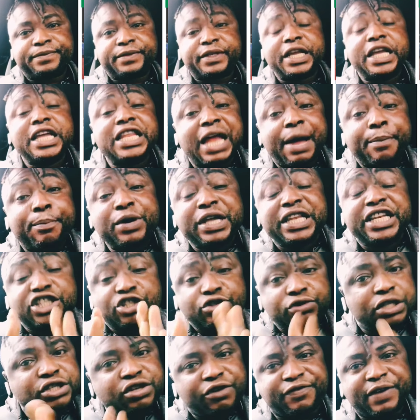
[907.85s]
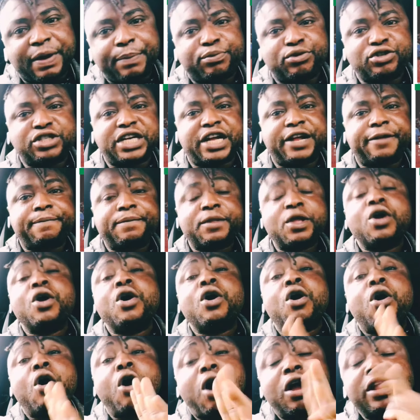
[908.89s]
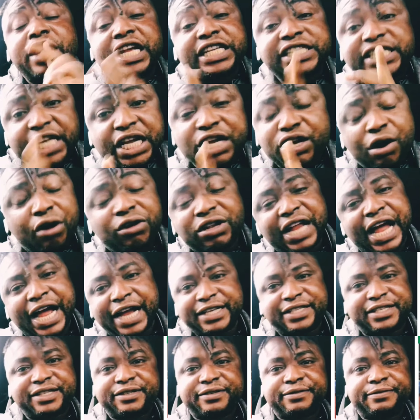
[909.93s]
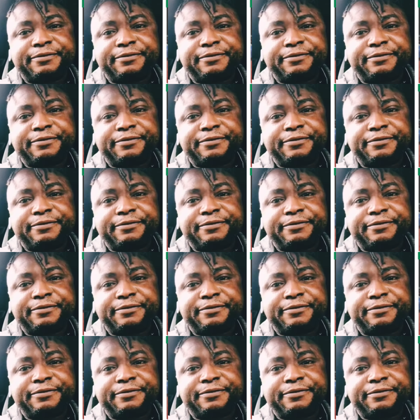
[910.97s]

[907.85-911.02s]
in the street of Abuja, on a single night.